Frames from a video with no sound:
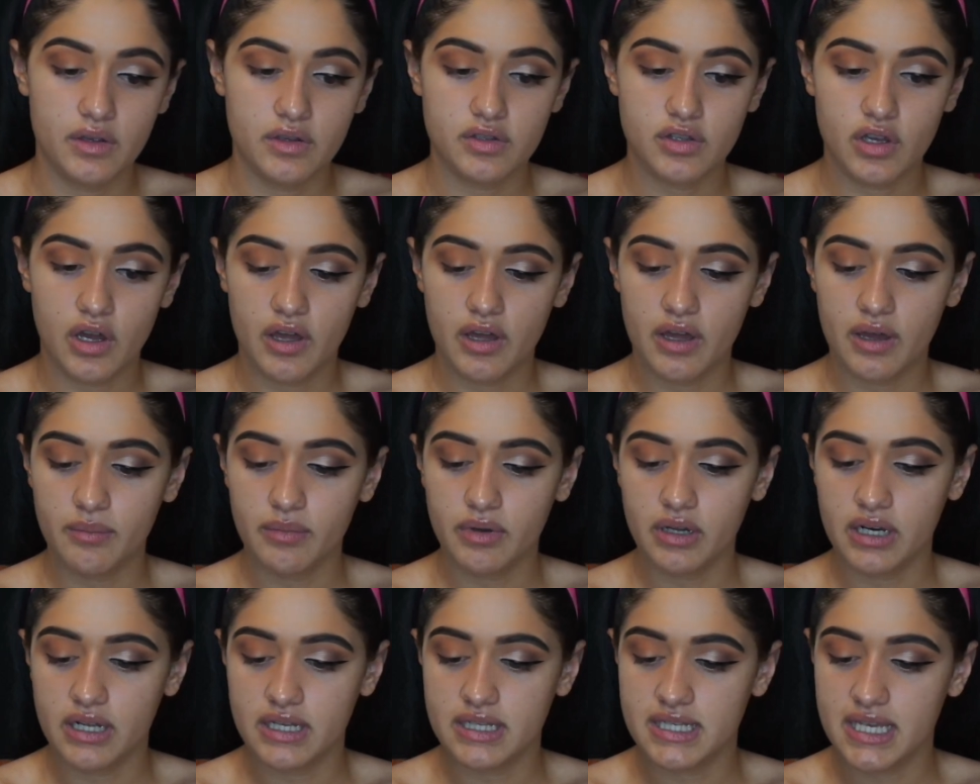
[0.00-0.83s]
I am
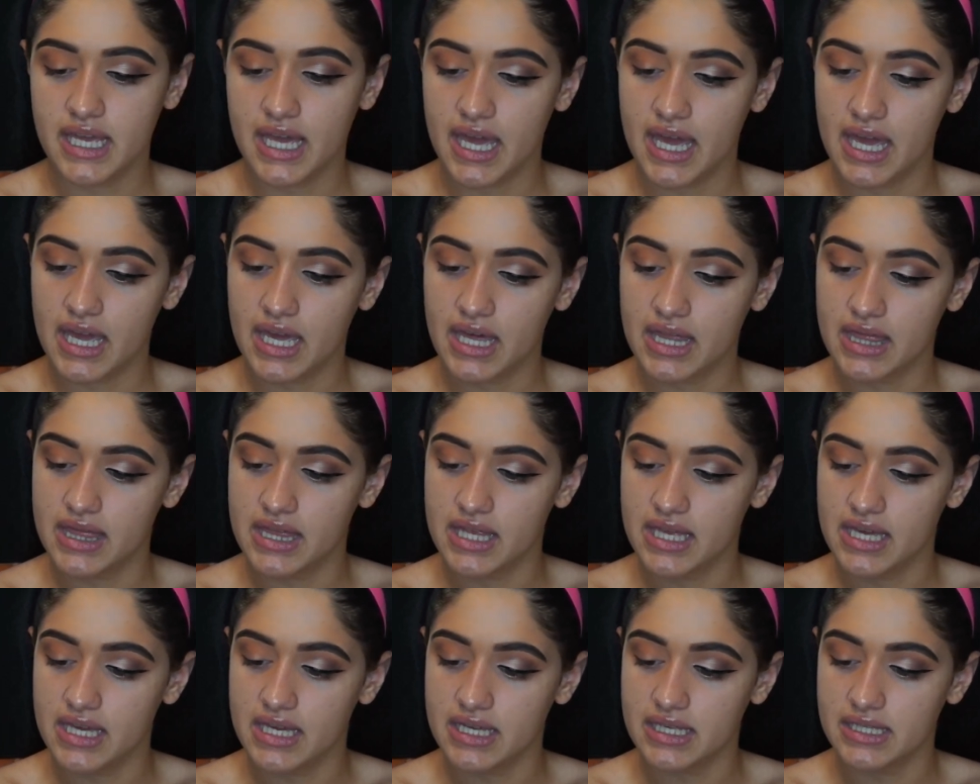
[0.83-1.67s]
going to take
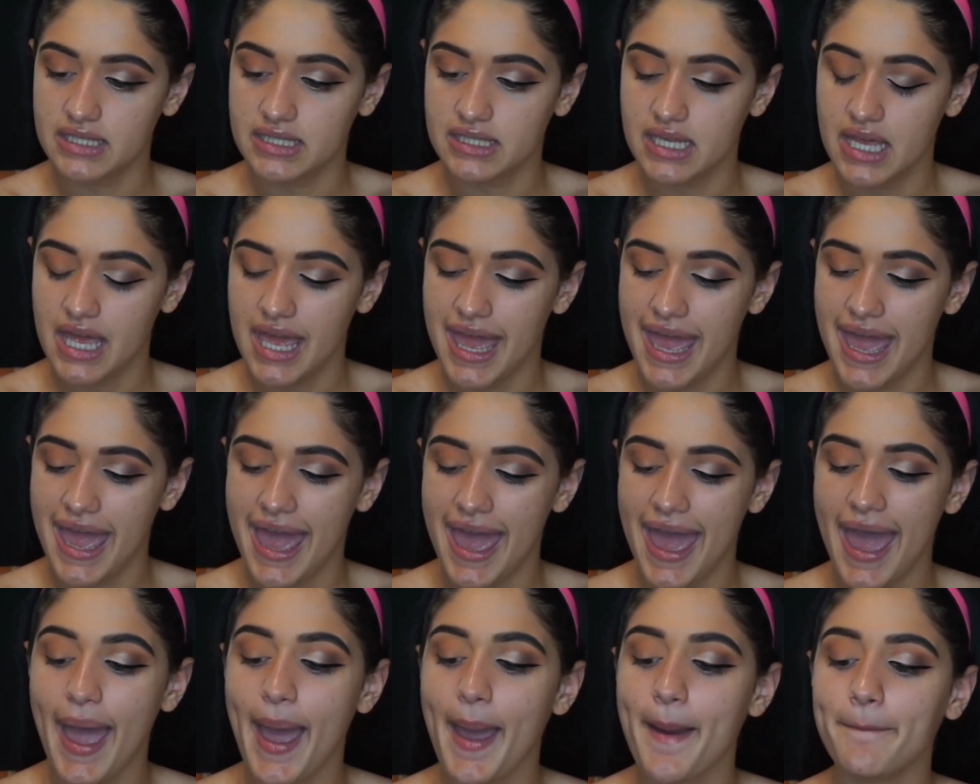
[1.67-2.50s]
this
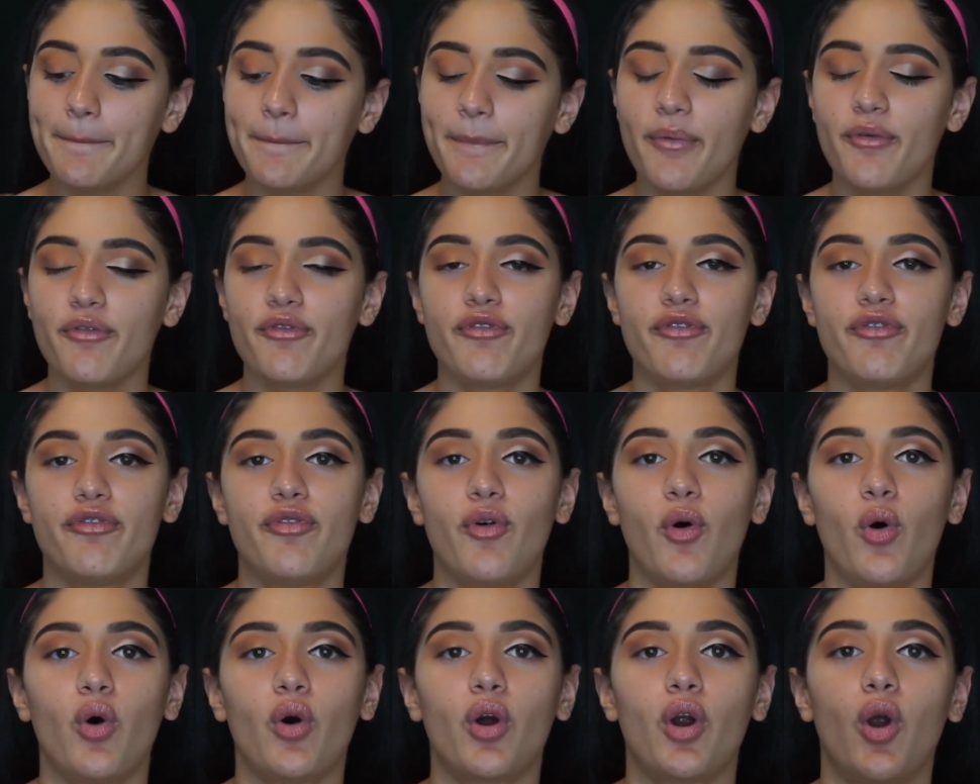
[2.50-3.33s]

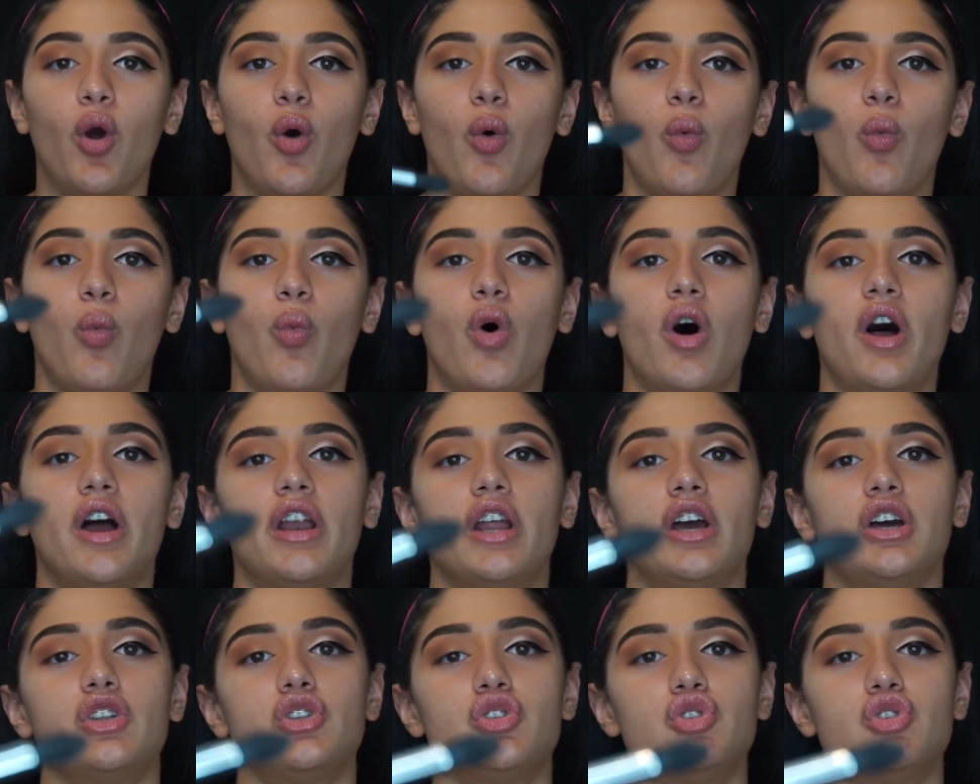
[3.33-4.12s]
M412